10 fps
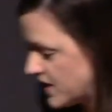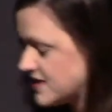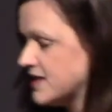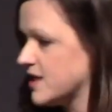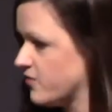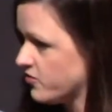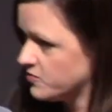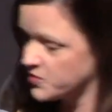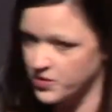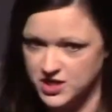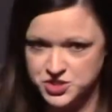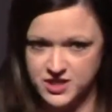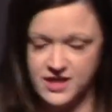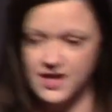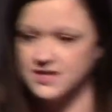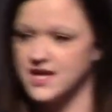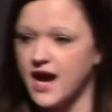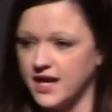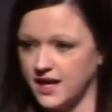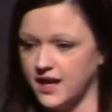because I suffer from depression and
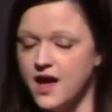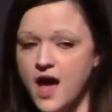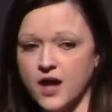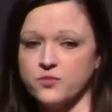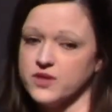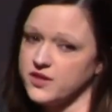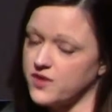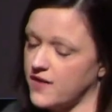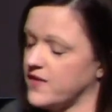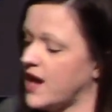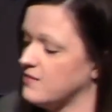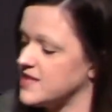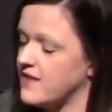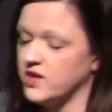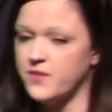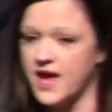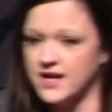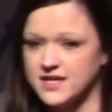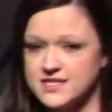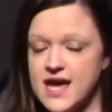anxiety. I really thought that I was having a
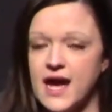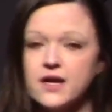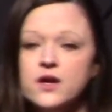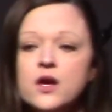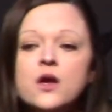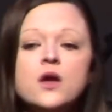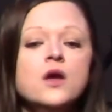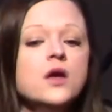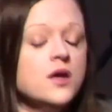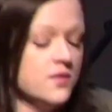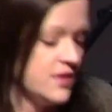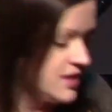panic attack. The